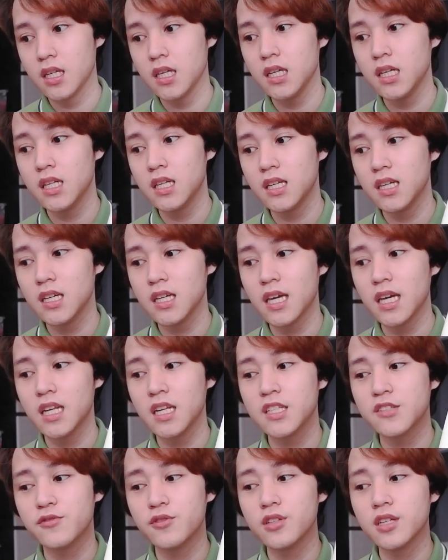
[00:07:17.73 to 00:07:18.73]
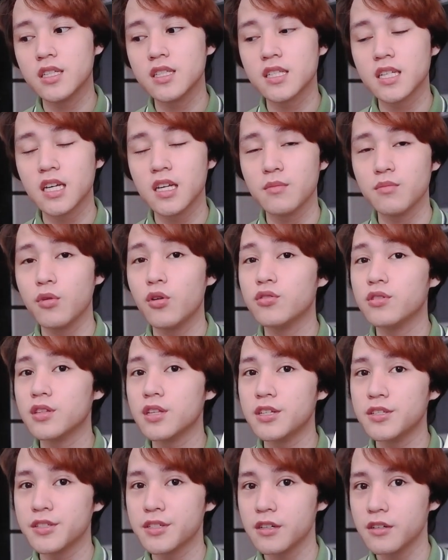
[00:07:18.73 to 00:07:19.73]
It can exfoliate skin both on
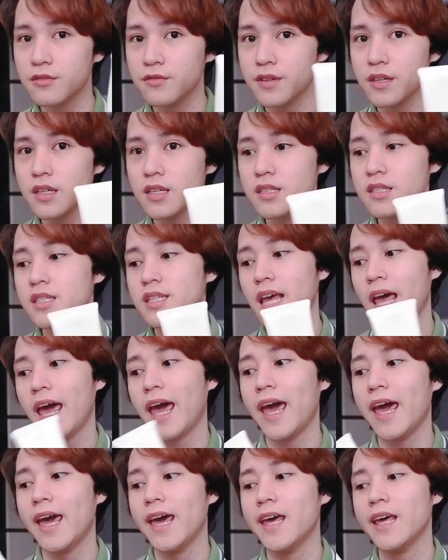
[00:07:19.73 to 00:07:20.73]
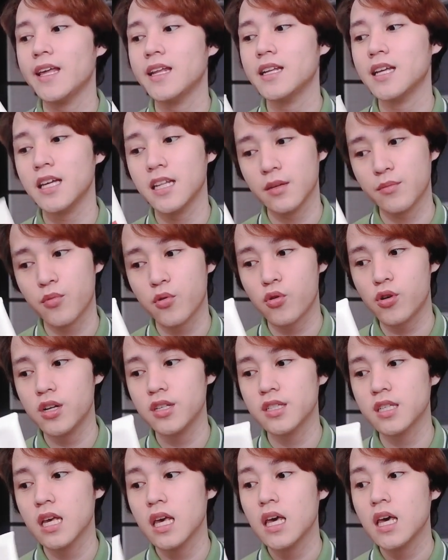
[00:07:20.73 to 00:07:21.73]
the surface and in the
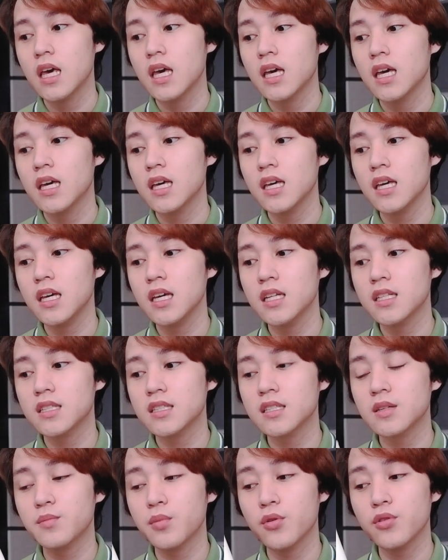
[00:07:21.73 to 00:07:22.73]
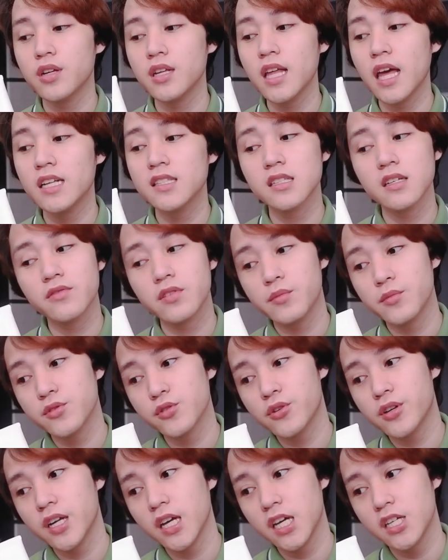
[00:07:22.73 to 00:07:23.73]
pores. It's a potent
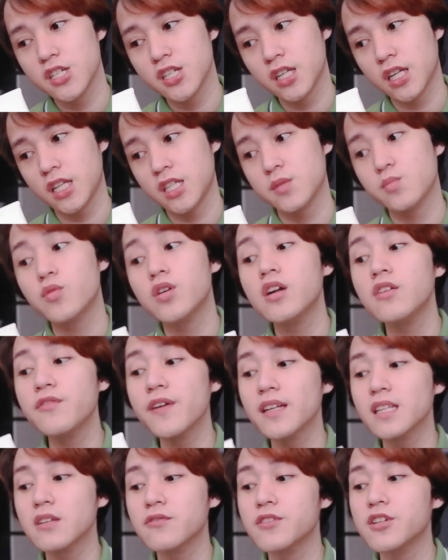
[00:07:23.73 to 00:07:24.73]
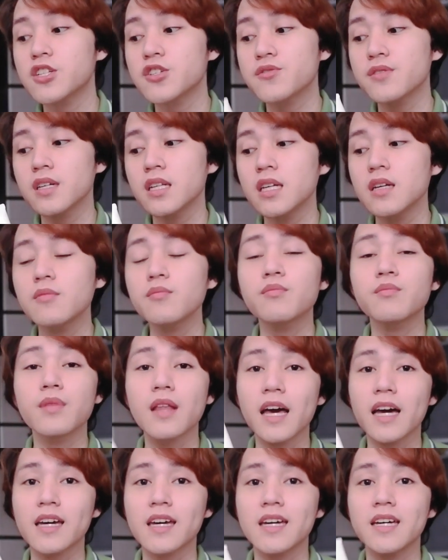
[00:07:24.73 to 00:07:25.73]
anti-inflammatory agent. It's more effective for treating
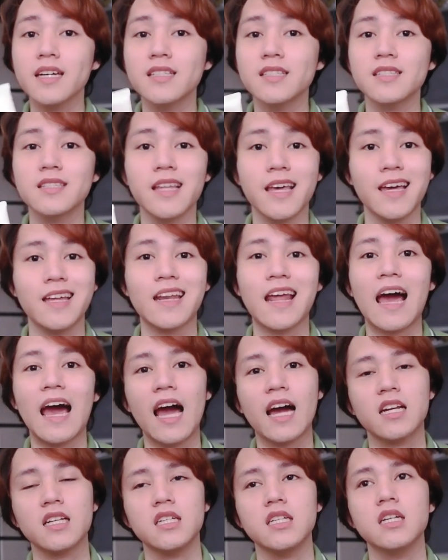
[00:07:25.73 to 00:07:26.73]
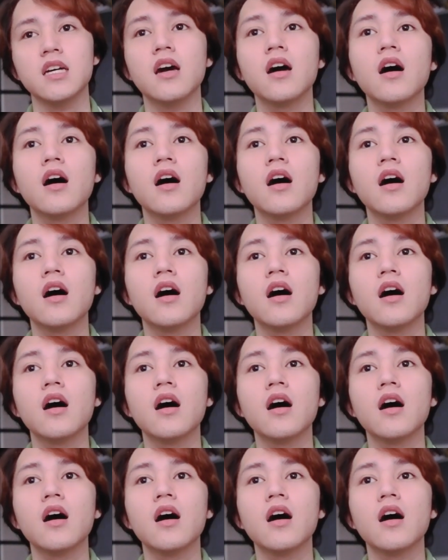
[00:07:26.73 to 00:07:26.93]
blackheads than acne.